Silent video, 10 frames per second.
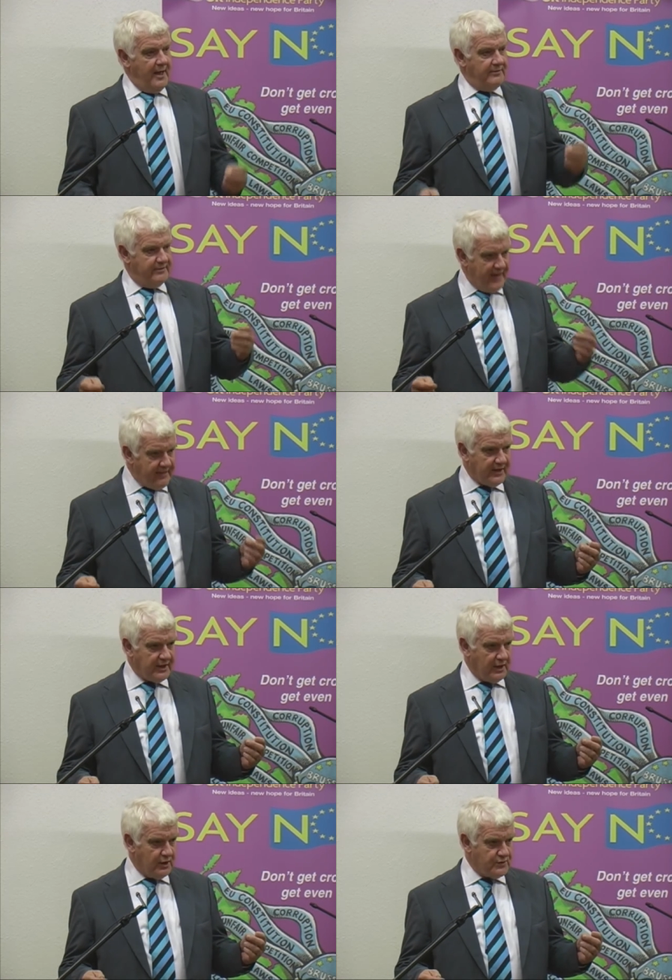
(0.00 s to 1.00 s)
and then they're
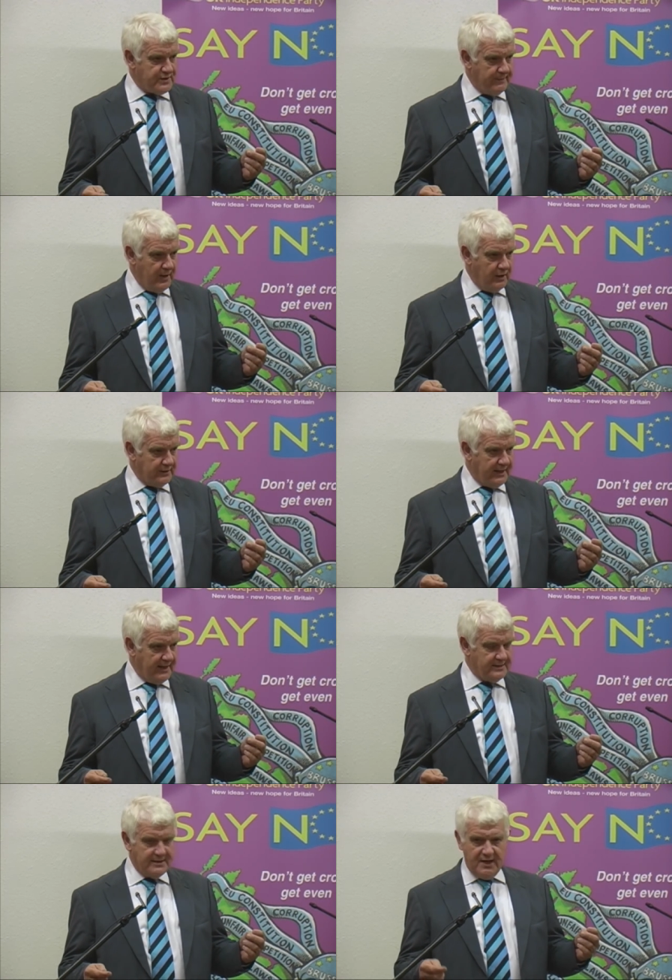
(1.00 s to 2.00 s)
going to lose the
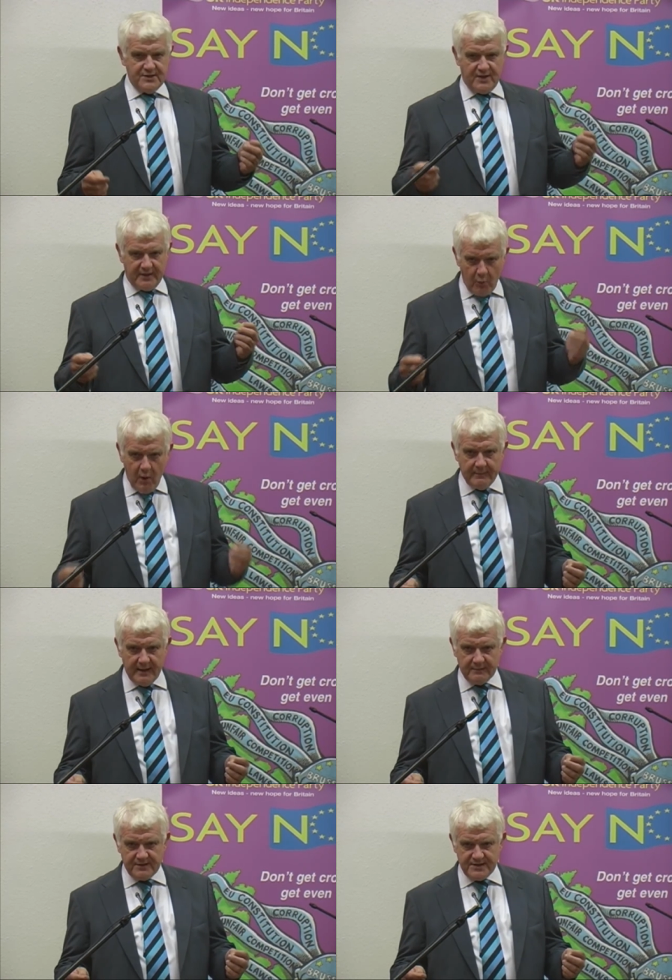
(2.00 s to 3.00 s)
market, so they won't
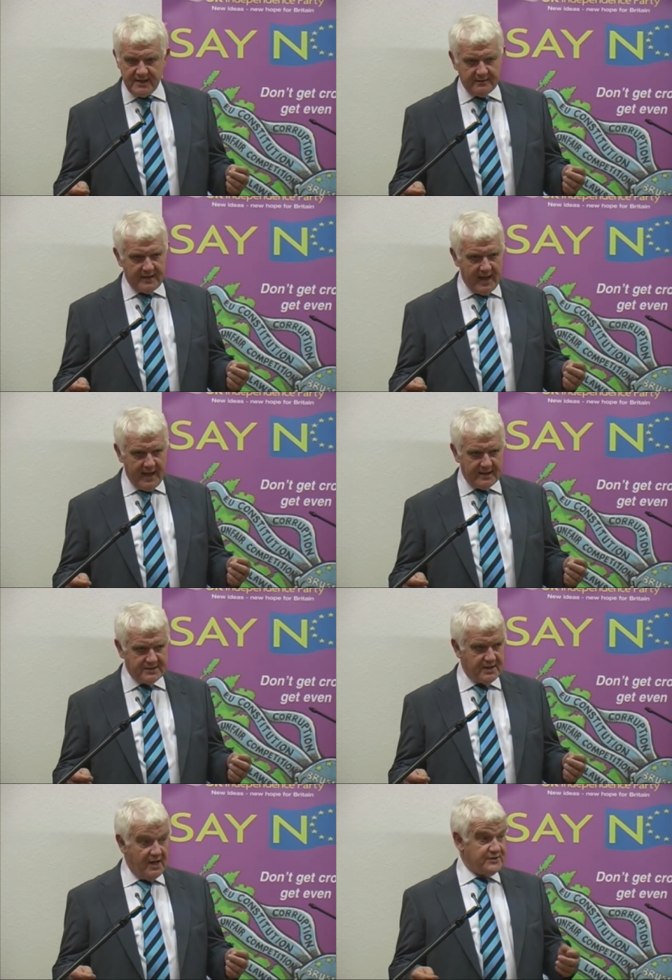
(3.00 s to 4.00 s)
be able to sell the
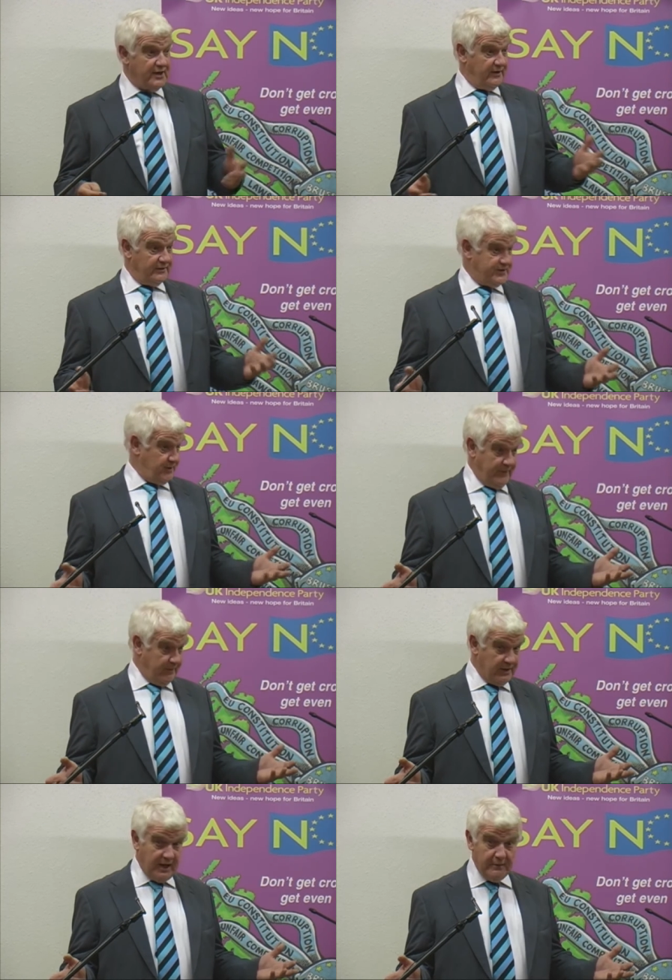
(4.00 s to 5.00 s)
eggs, so some of
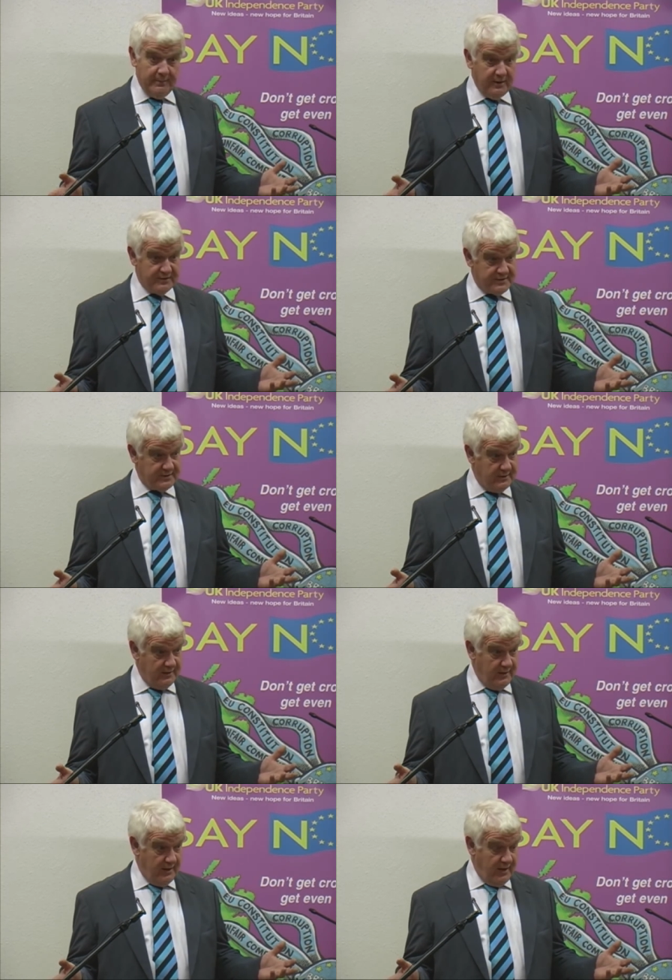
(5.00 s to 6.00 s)
them will go bust
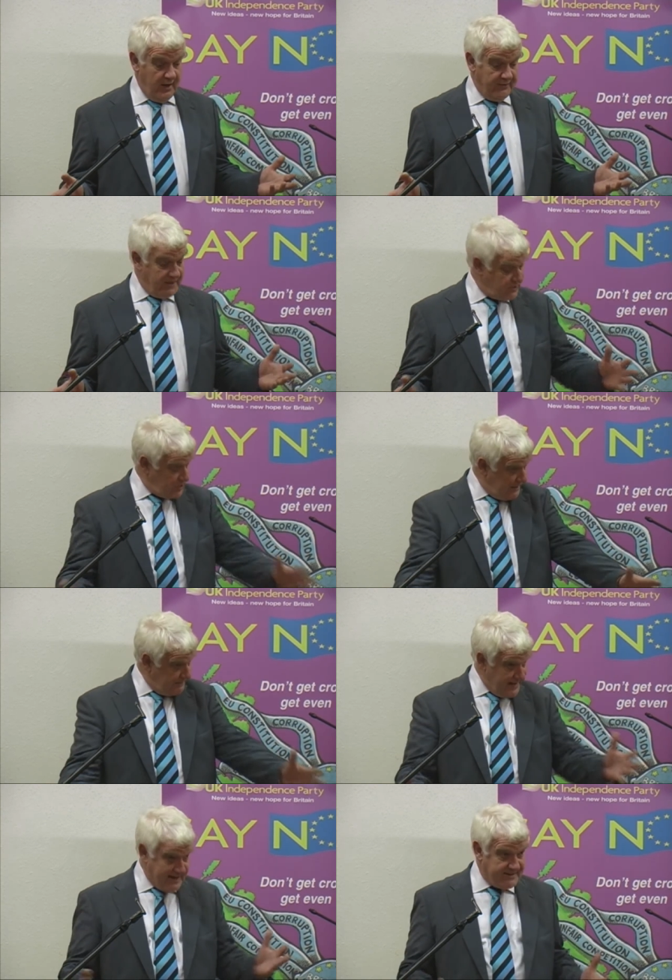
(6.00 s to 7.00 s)
and these cheap,
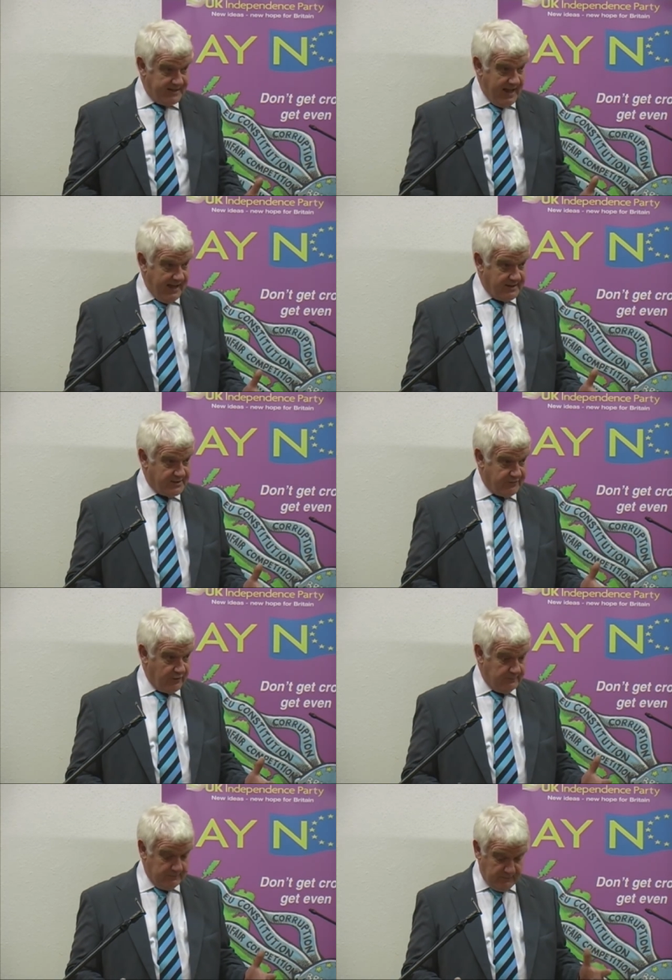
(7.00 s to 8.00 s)
nasty eggs
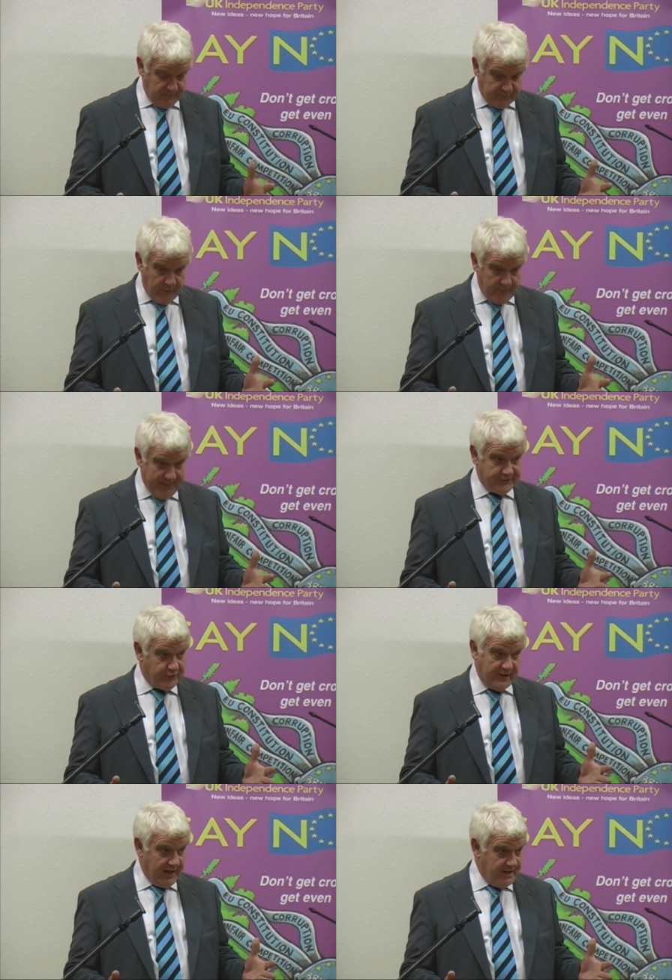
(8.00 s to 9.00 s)
from from
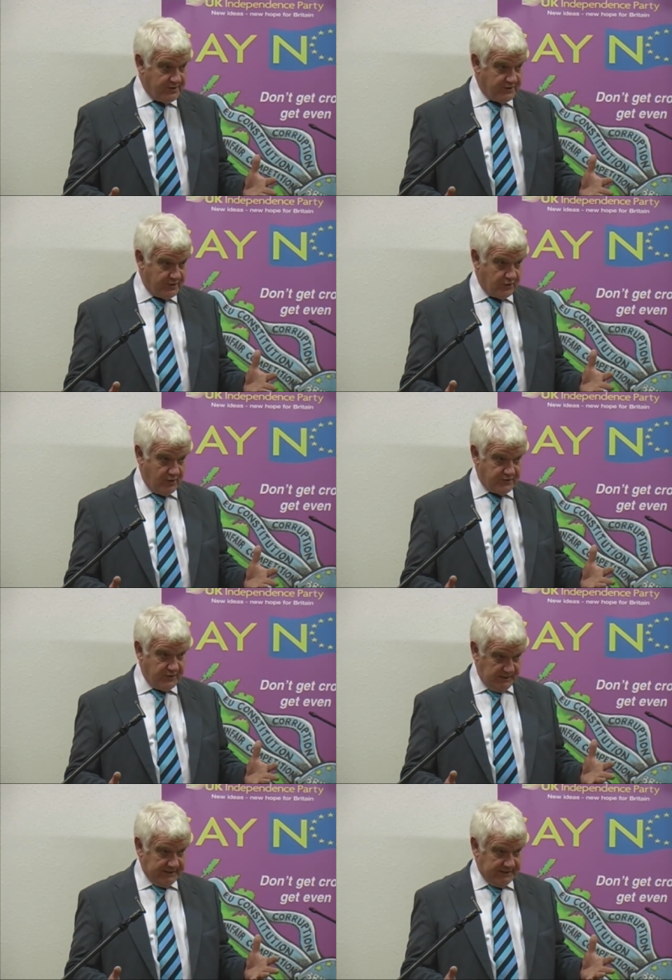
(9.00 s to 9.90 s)
battery cages across